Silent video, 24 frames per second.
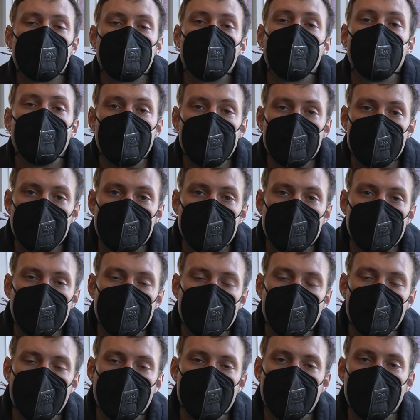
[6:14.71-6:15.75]

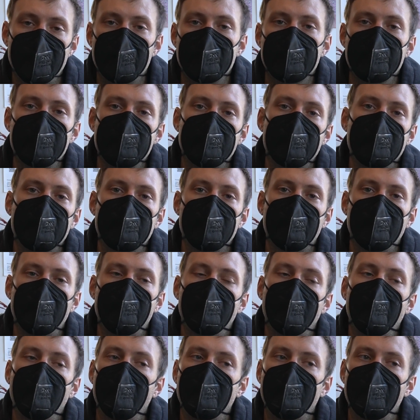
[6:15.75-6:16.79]
displaced from its position
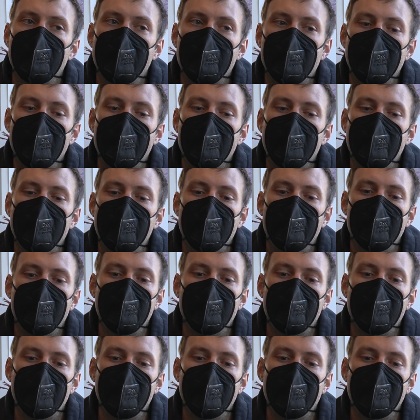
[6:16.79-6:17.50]
on Broadway,